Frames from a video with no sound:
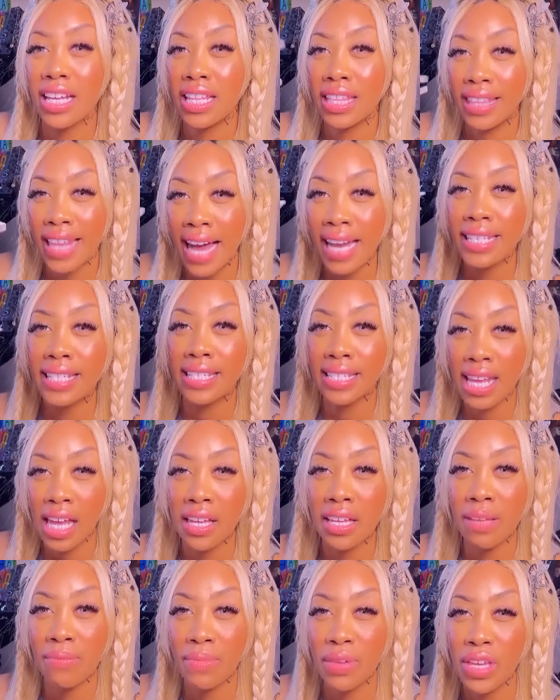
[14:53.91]
that's
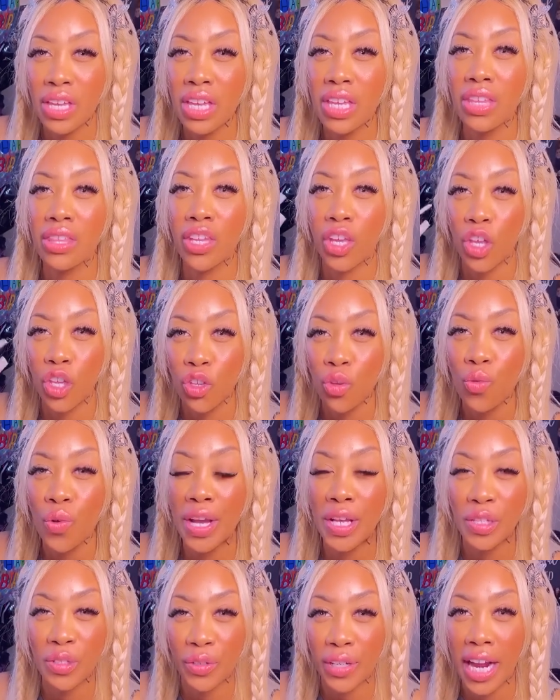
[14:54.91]
telling me that you
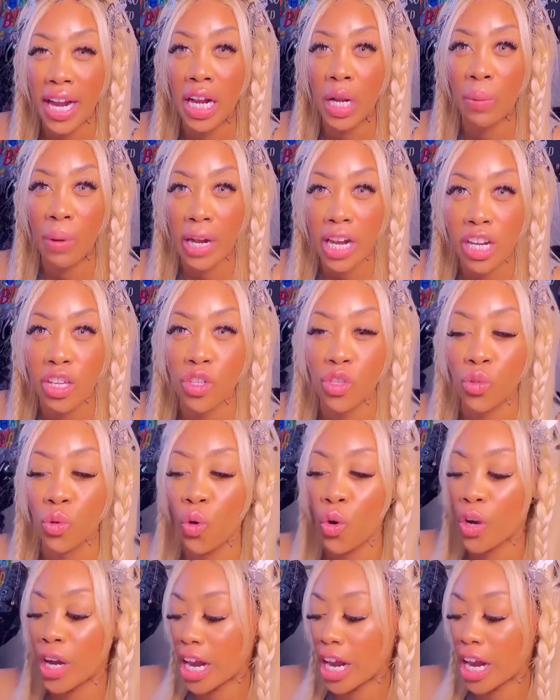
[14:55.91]
guys are getting ready to soar